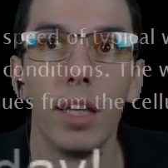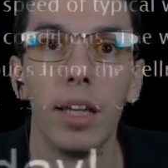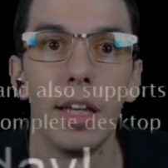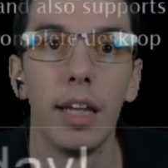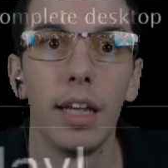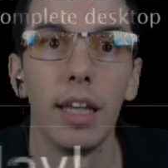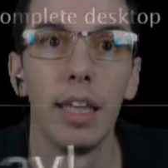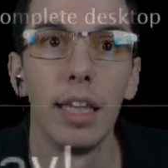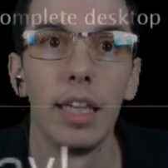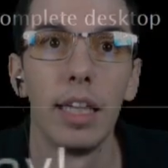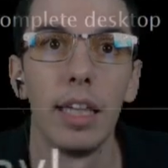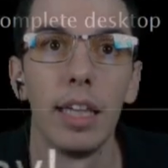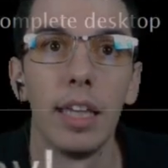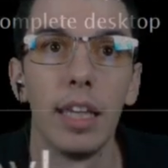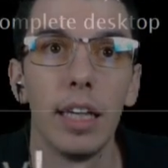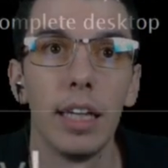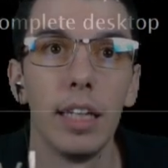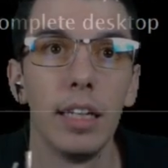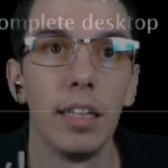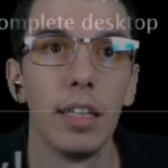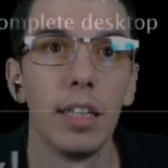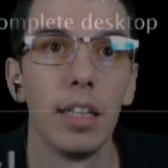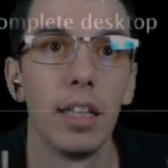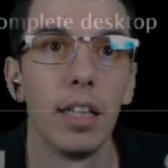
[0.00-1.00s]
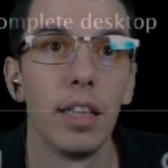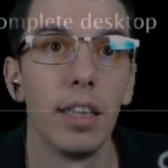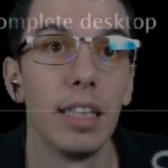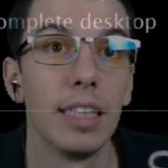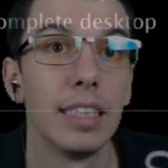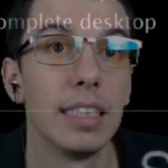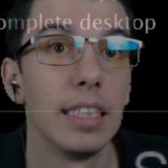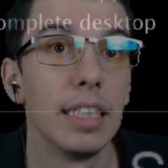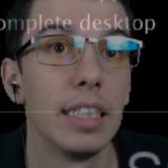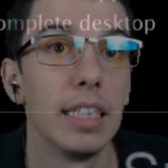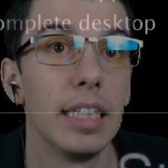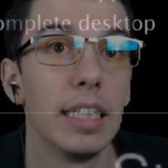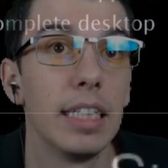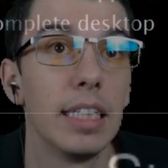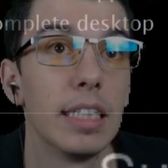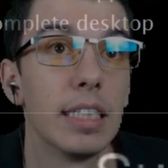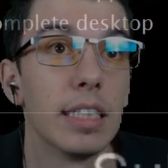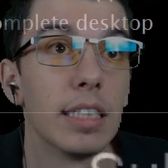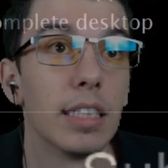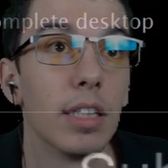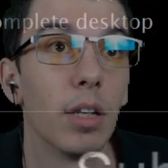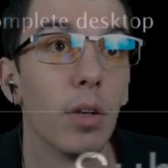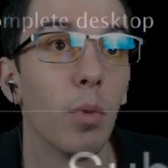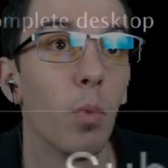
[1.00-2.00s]
And this
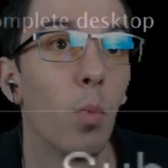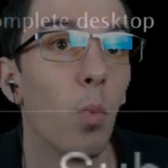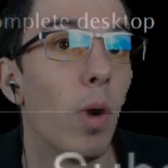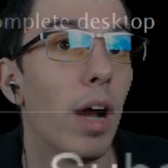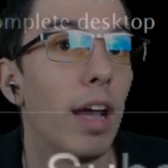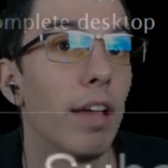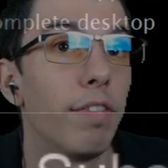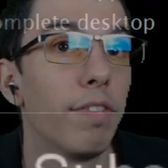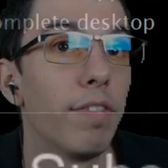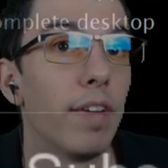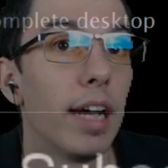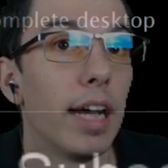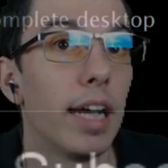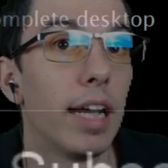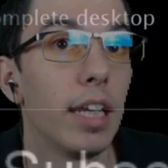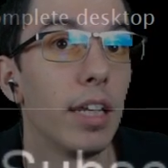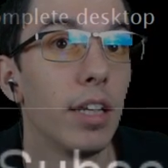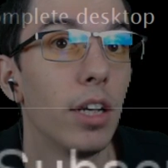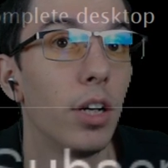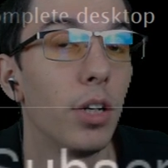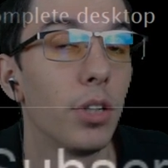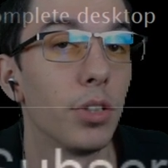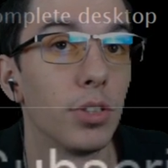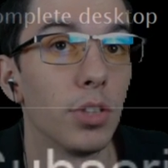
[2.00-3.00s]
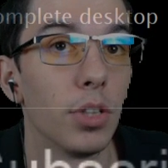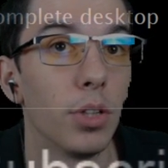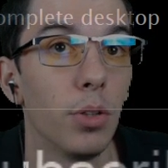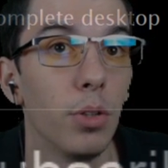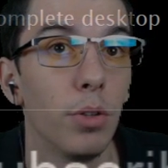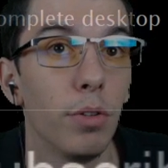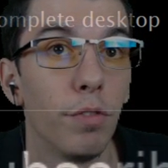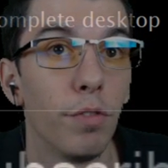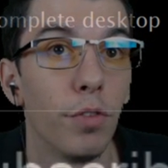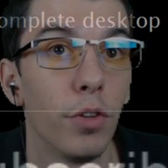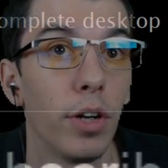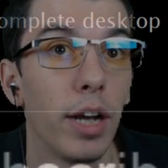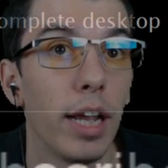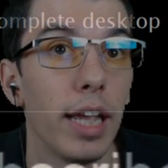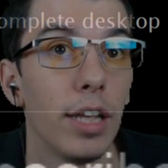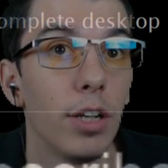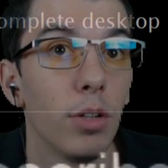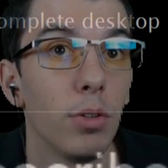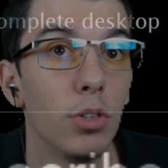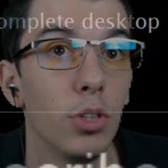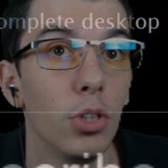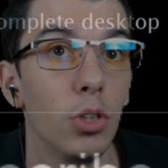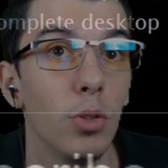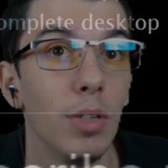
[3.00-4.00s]
is Wi-Fi also for
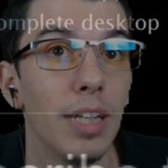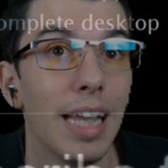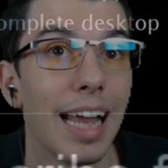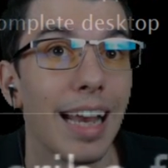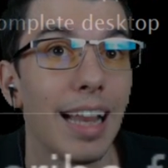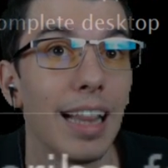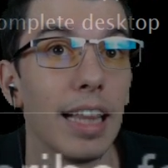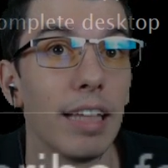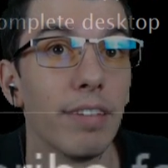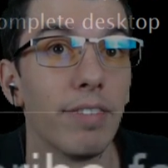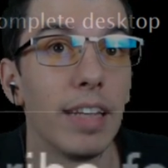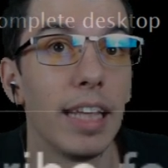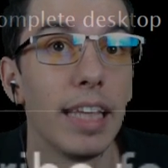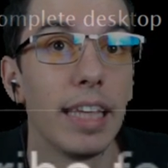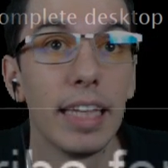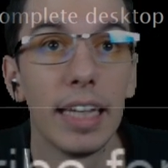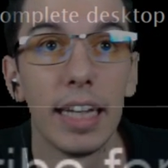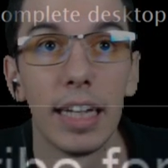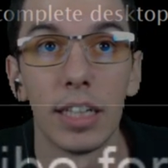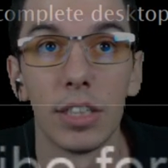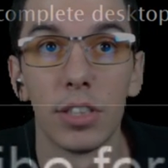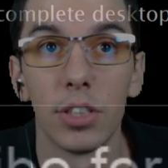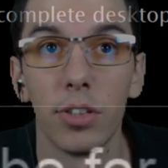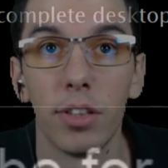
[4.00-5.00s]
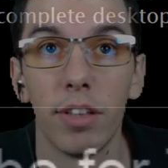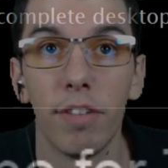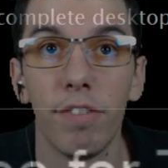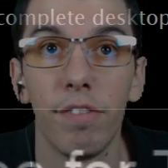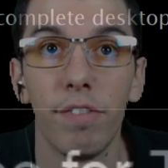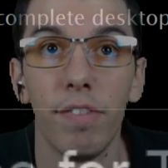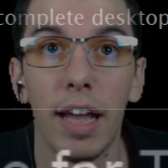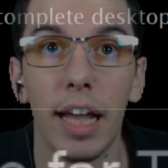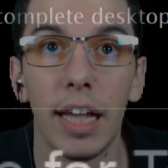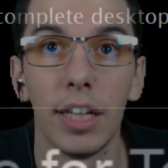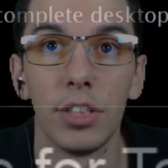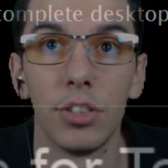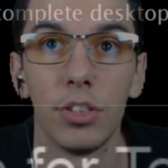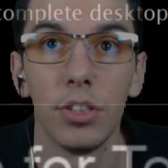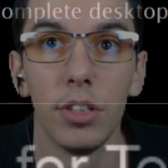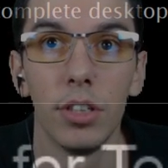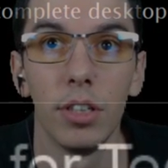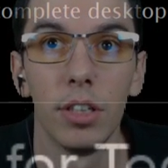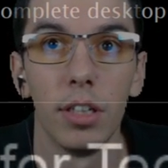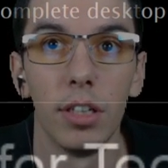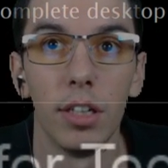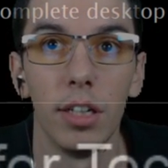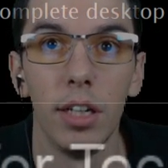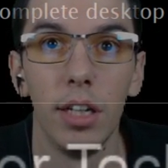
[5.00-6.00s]
802.11ax, so the
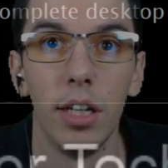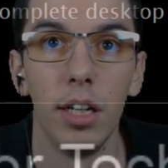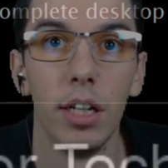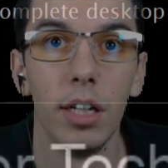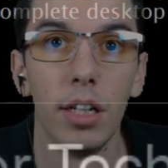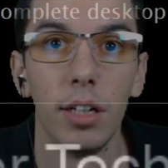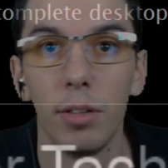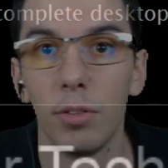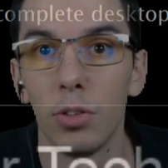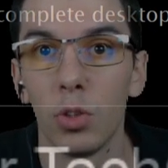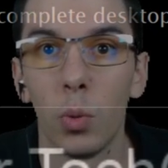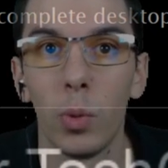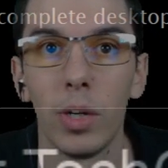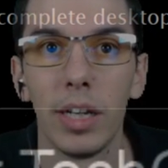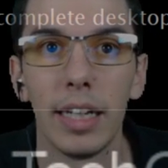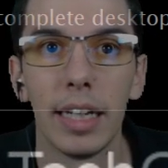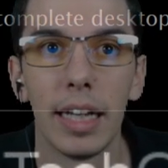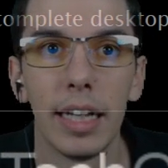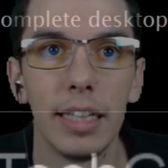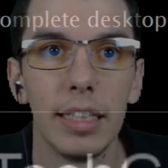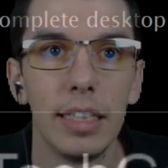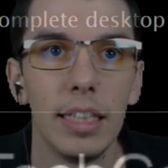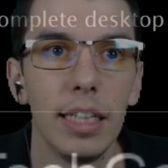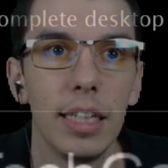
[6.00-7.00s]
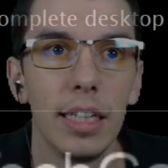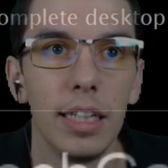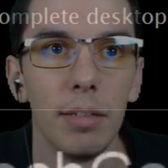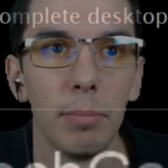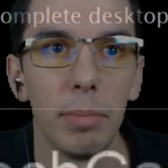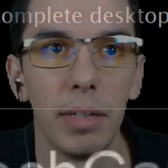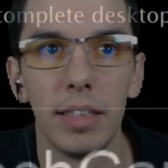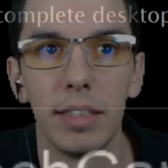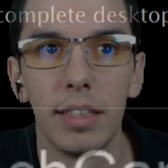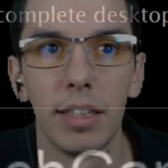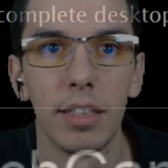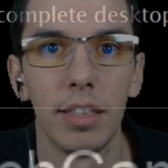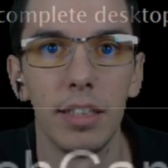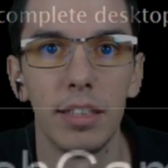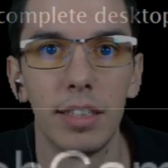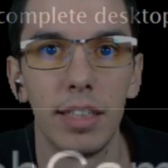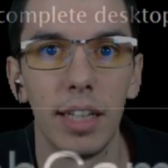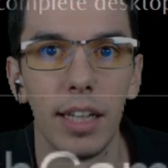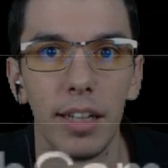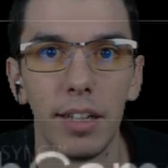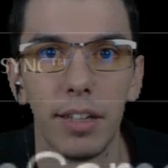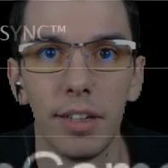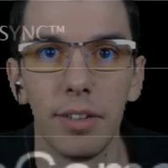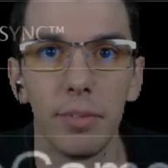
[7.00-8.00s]
faster 2019 basically
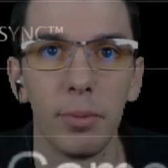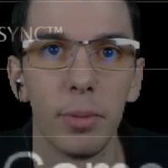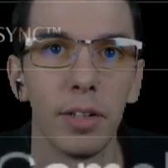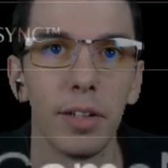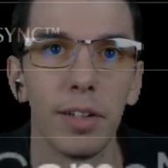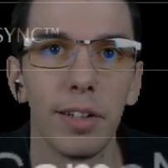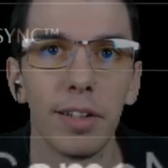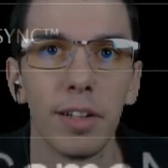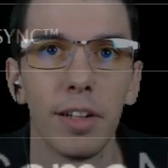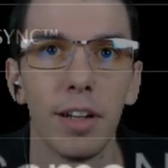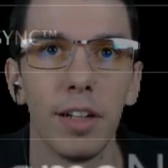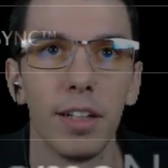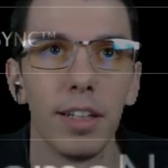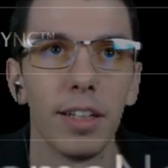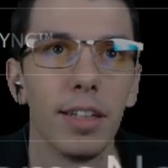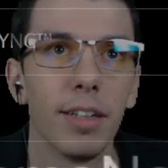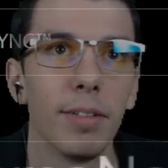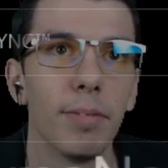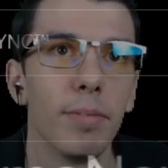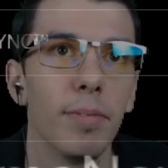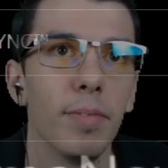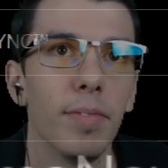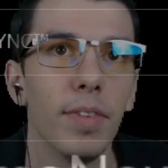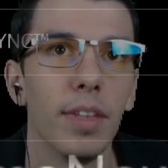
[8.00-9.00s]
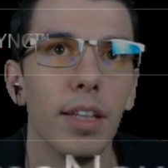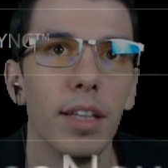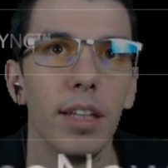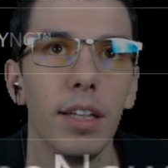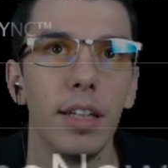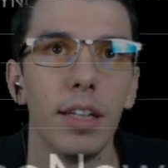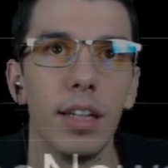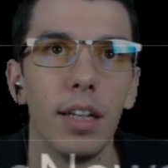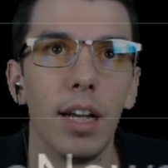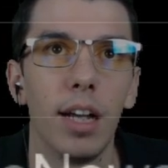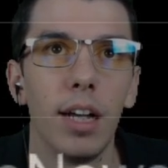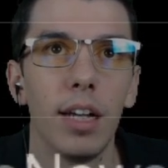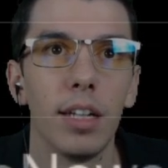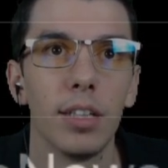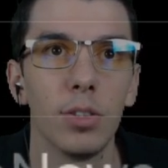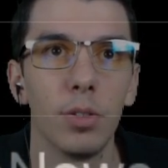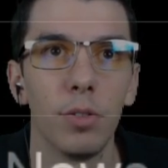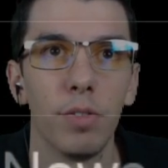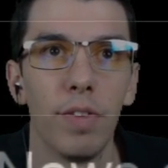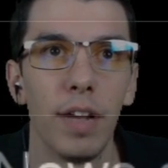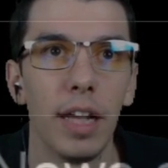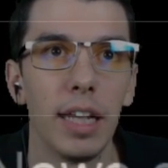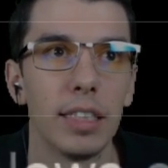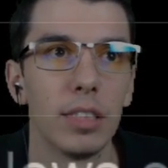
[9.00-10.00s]
standard, we're going to call it. So
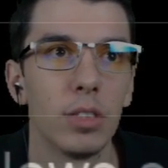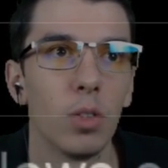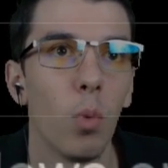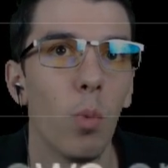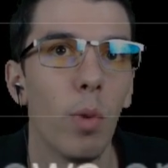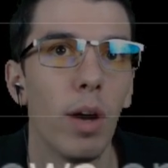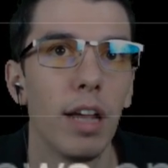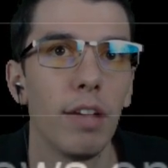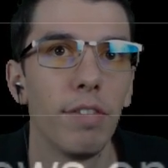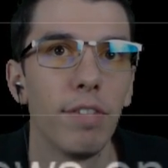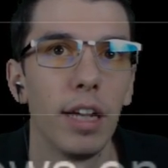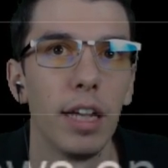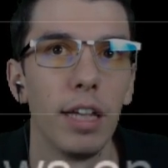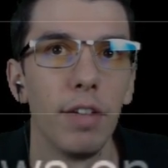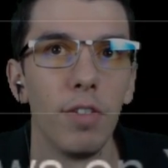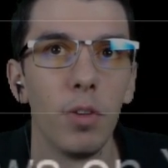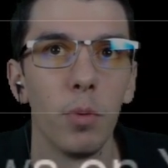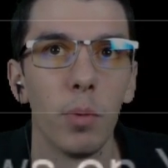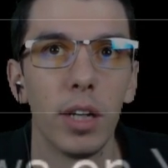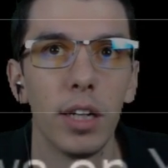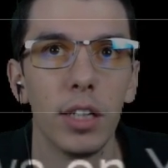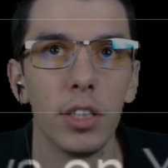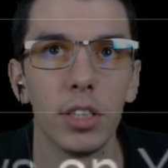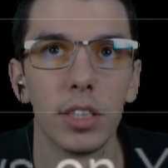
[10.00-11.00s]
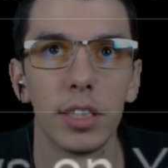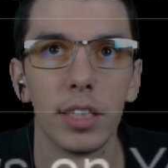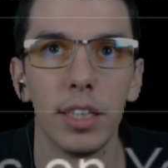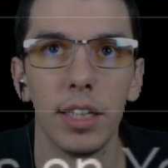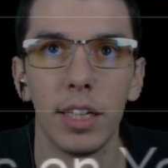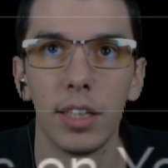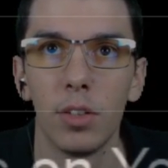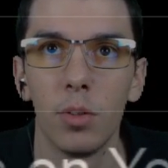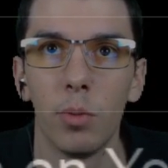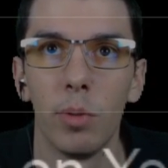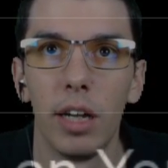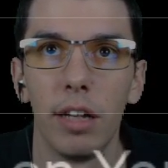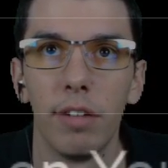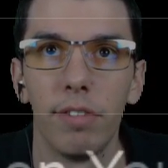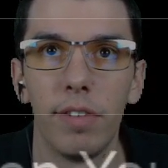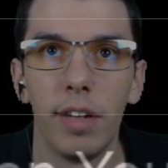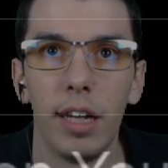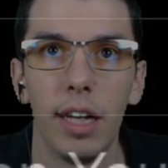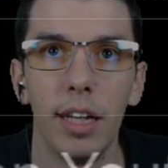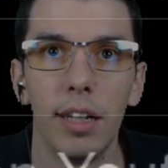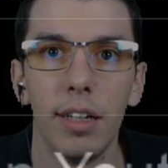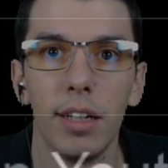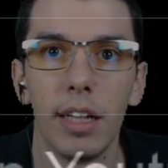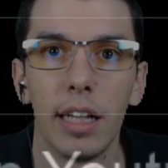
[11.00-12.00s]
fast Wi-Fi if you want to just connect to
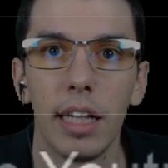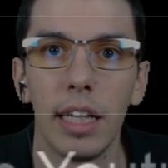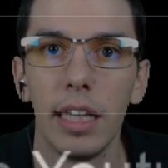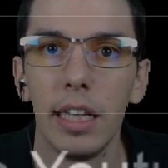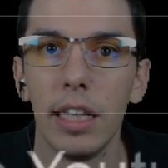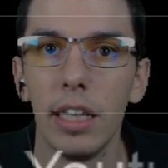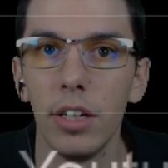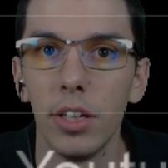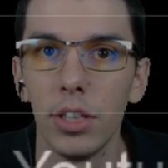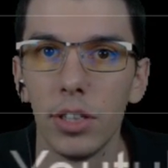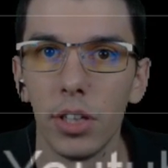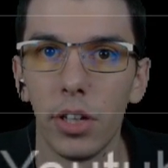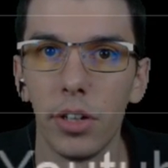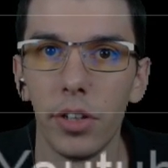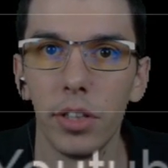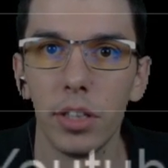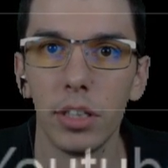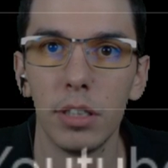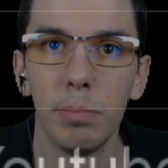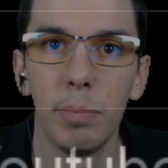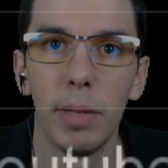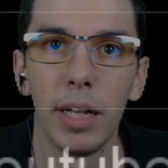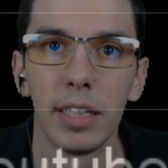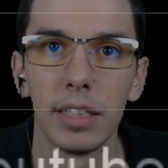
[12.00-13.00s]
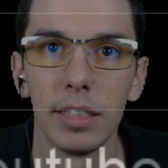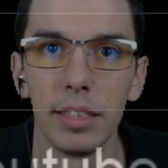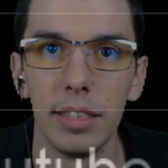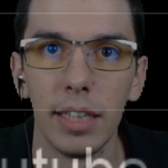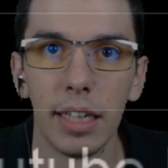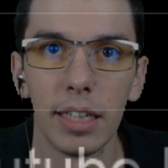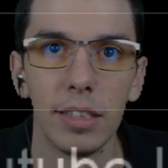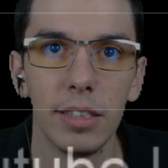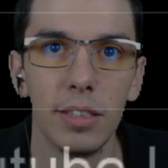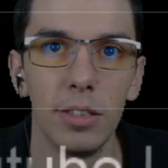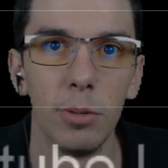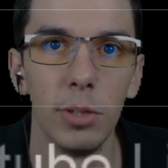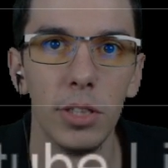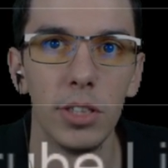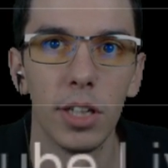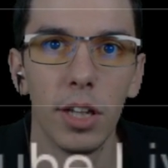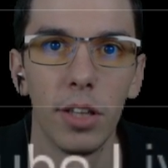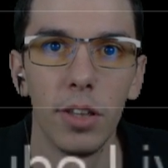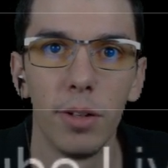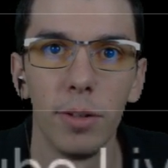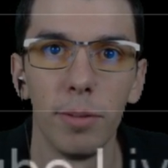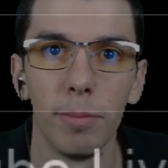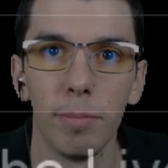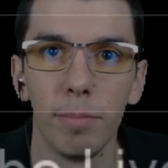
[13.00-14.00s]
Wi-Fi. And here's all the specs next to each
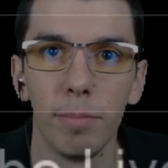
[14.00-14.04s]
other.